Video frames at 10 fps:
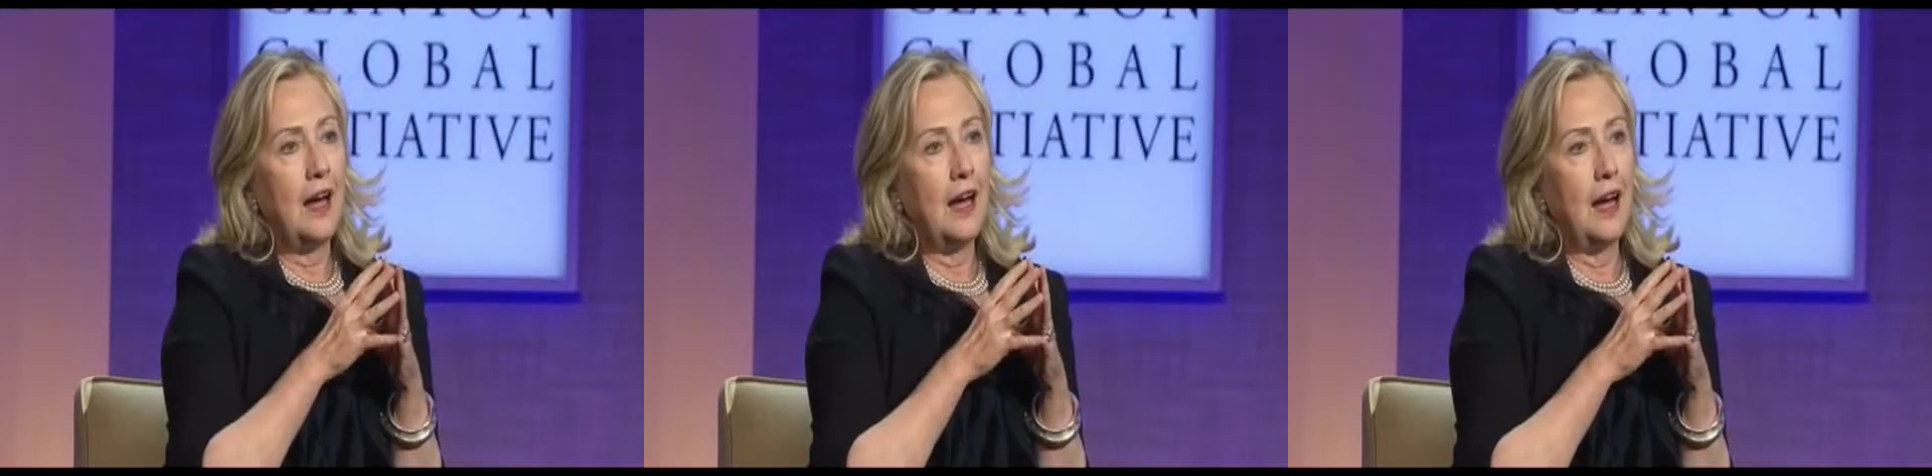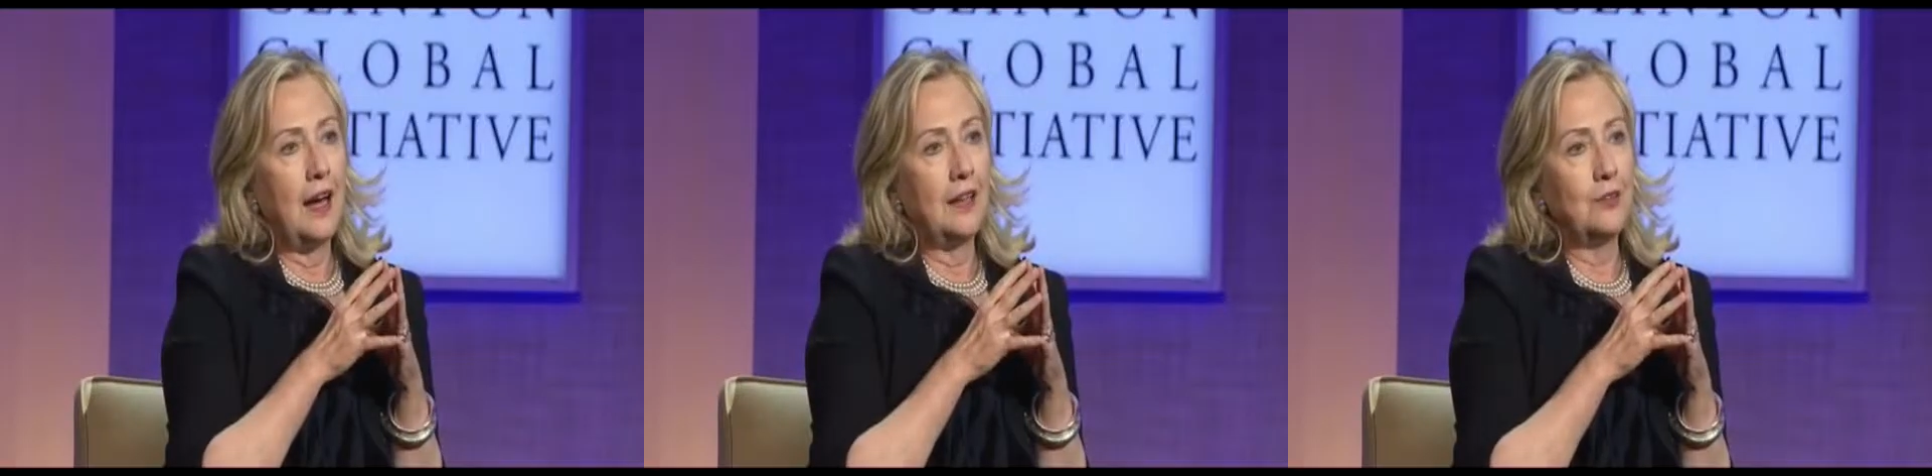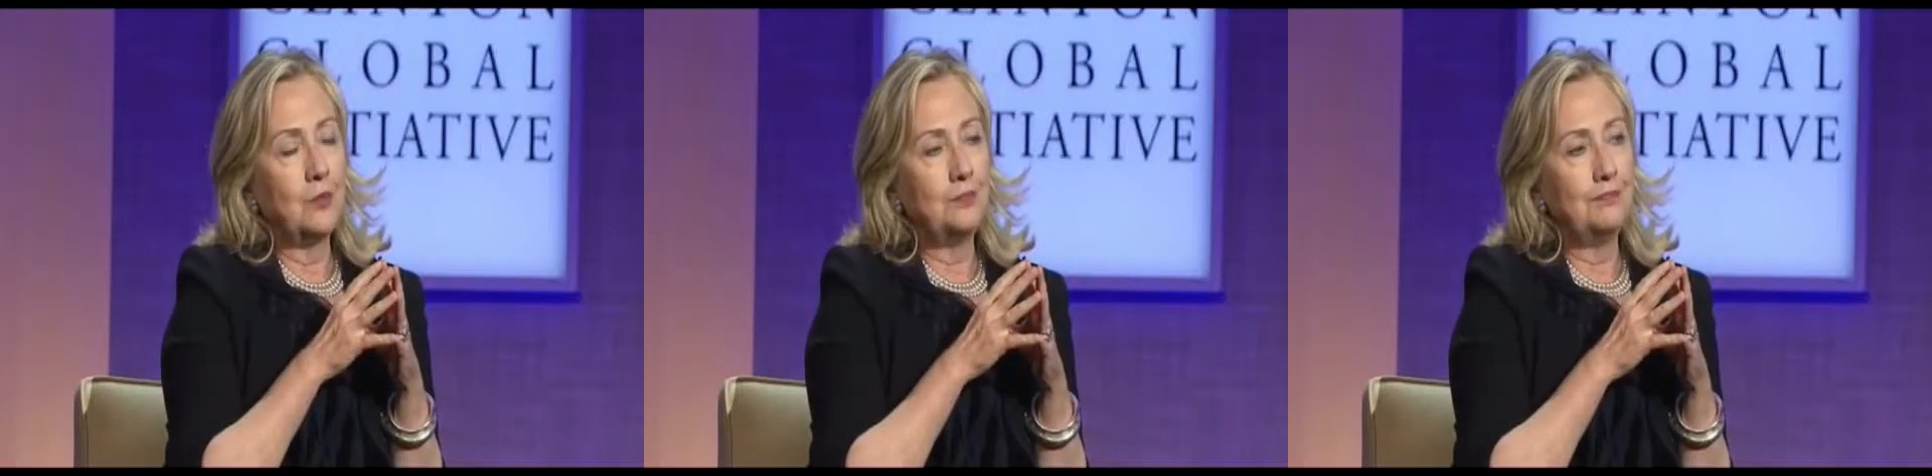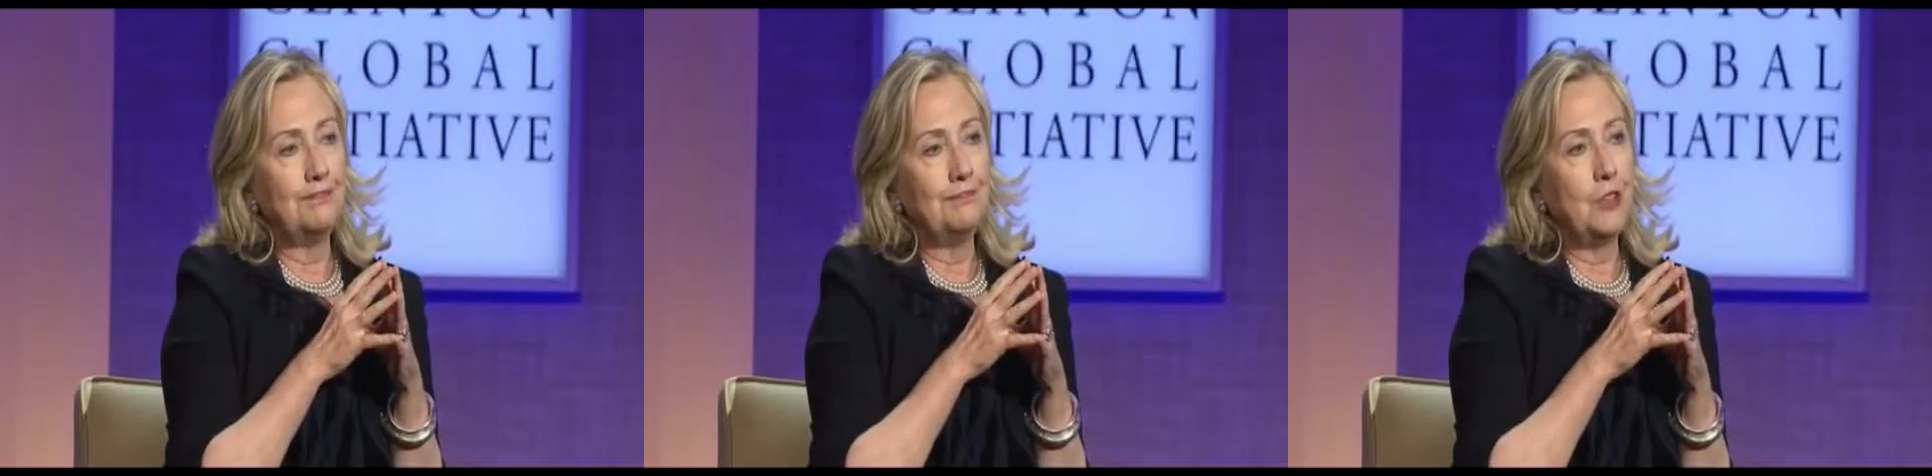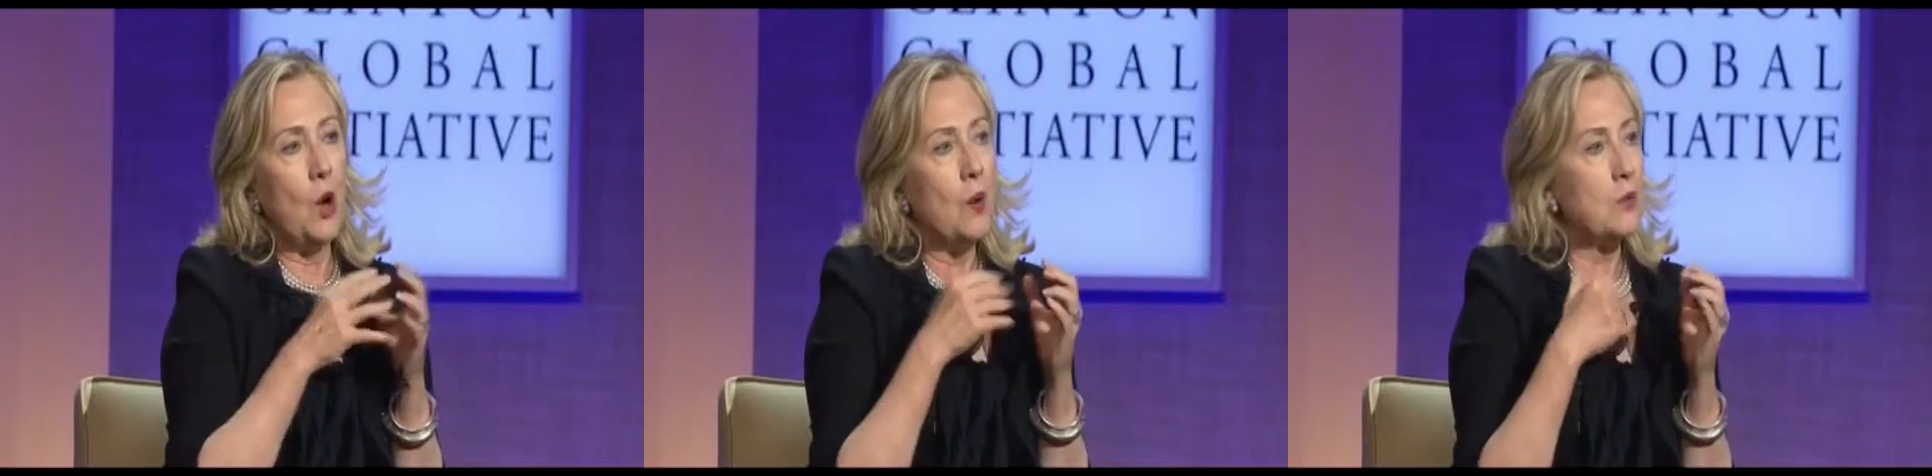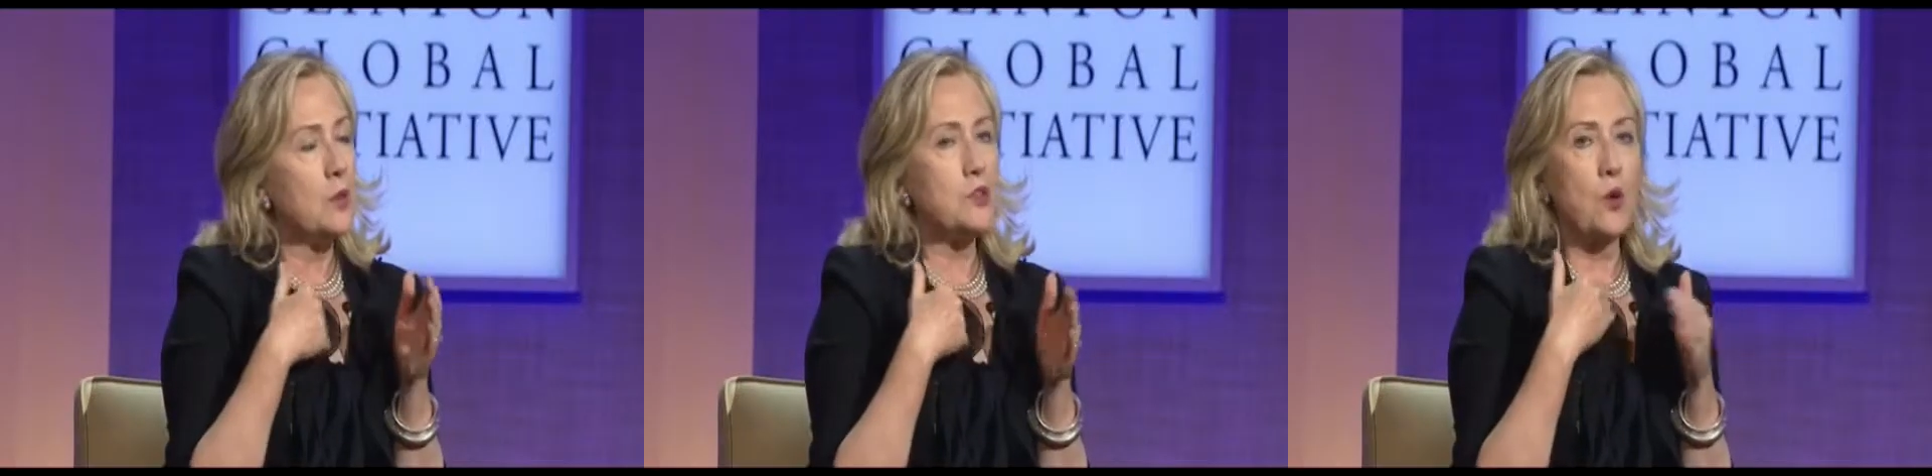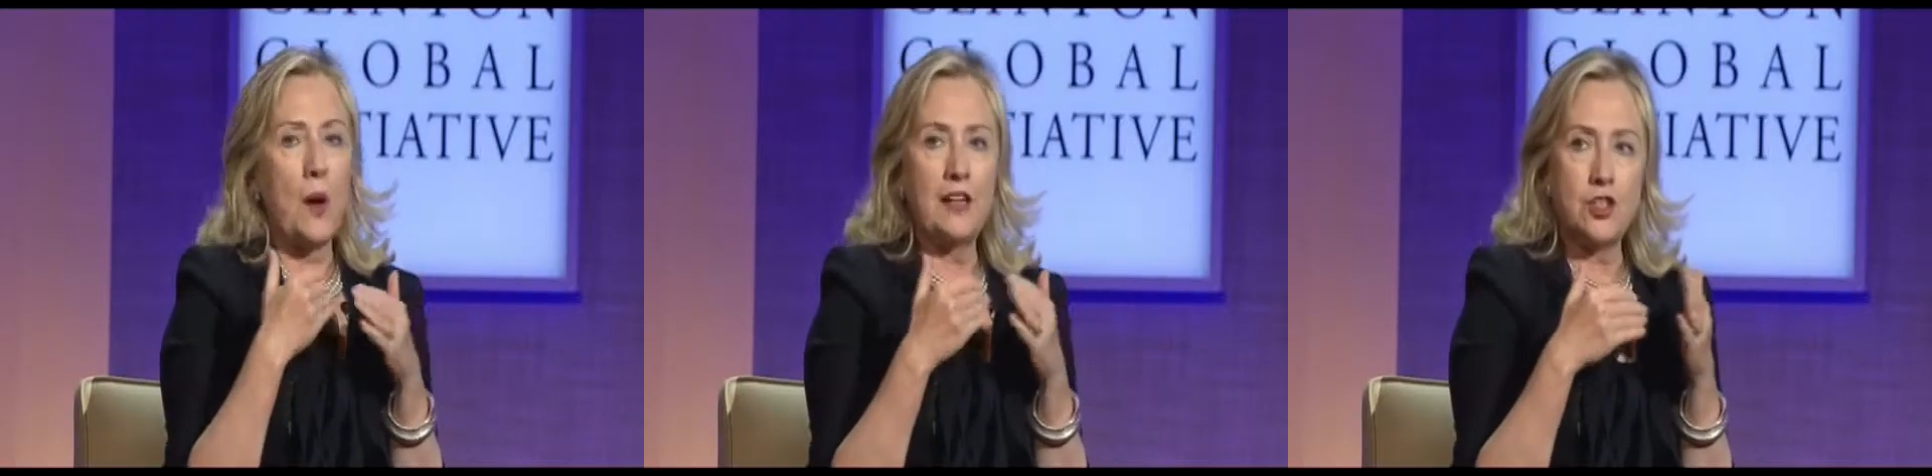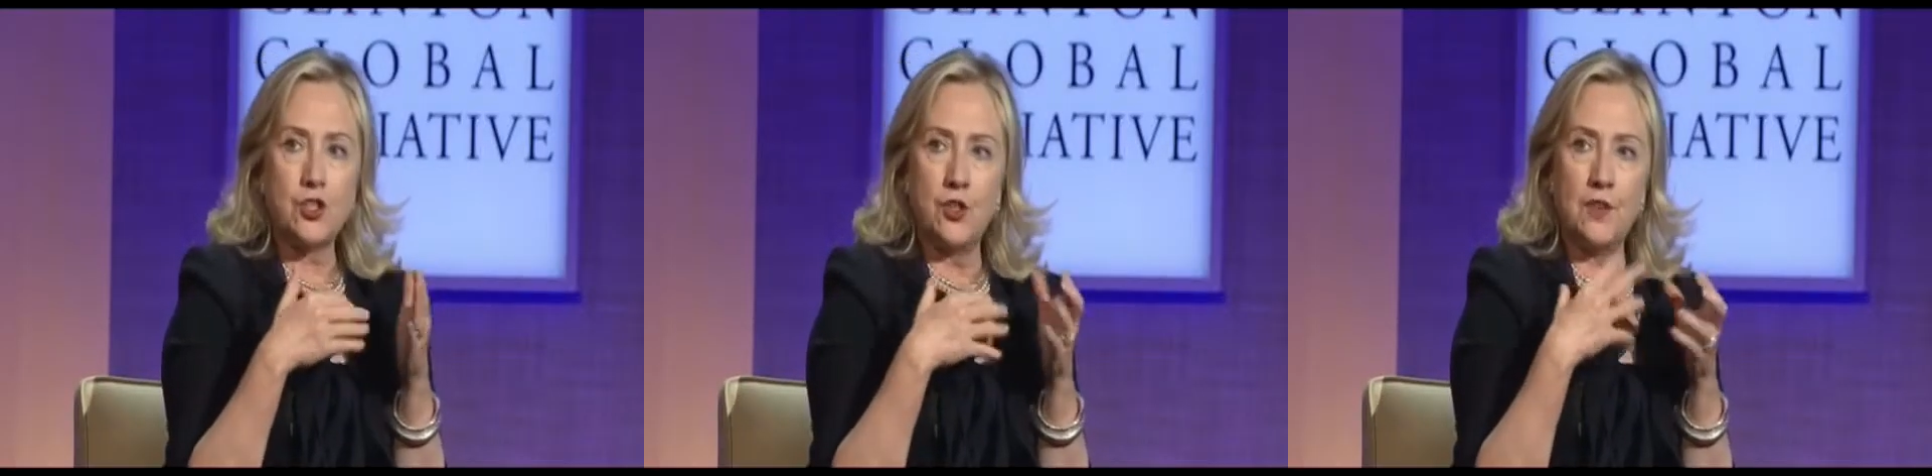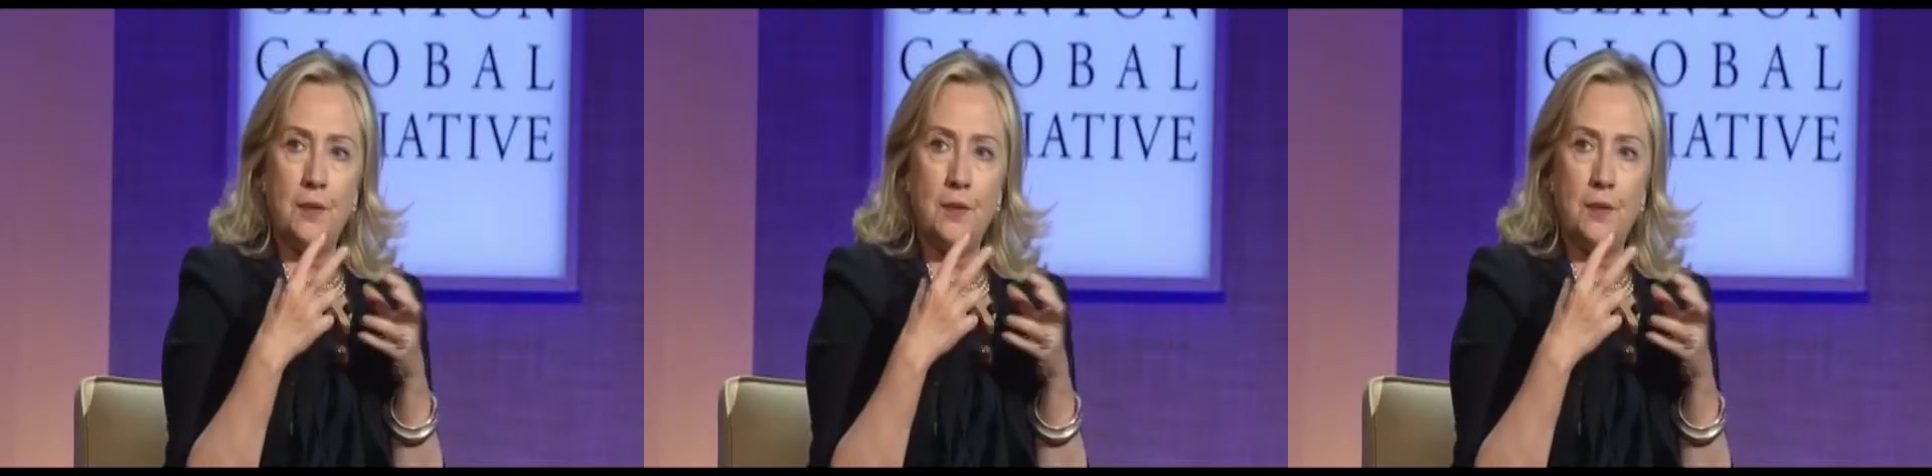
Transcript: Uh, no one was quite sure